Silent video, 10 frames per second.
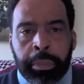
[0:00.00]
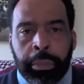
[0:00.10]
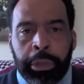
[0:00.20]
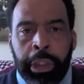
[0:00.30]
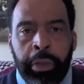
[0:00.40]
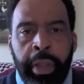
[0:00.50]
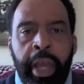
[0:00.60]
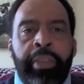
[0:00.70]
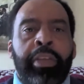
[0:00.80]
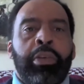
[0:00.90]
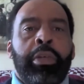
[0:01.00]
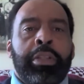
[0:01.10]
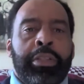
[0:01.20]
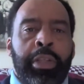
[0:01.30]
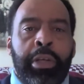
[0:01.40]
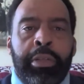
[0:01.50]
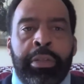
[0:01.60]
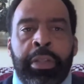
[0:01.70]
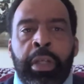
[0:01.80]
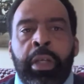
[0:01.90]
the ethical
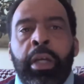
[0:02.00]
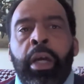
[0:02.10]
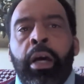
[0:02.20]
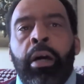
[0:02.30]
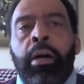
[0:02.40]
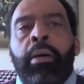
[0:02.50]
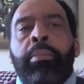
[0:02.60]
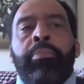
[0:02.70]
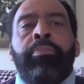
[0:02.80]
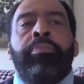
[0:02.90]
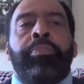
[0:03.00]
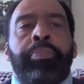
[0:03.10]
concerns. Um,